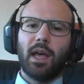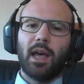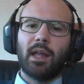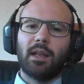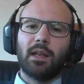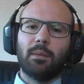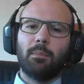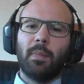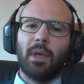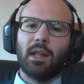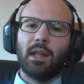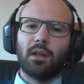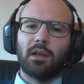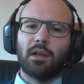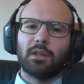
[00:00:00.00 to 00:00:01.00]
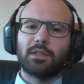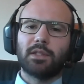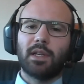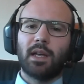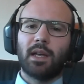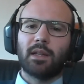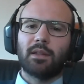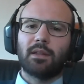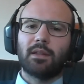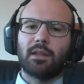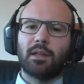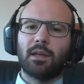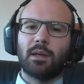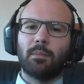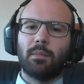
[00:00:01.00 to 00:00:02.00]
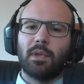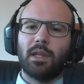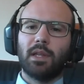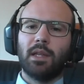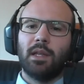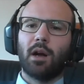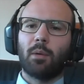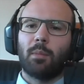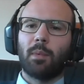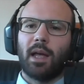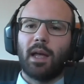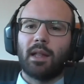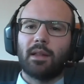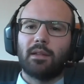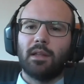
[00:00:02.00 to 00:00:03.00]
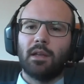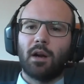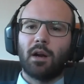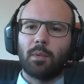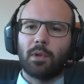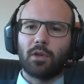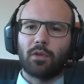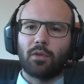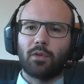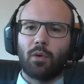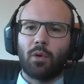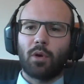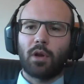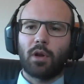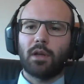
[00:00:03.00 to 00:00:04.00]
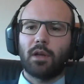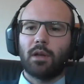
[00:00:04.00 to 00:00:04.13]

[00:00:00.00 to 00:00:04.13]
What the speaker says: and mail us at earma@earma.org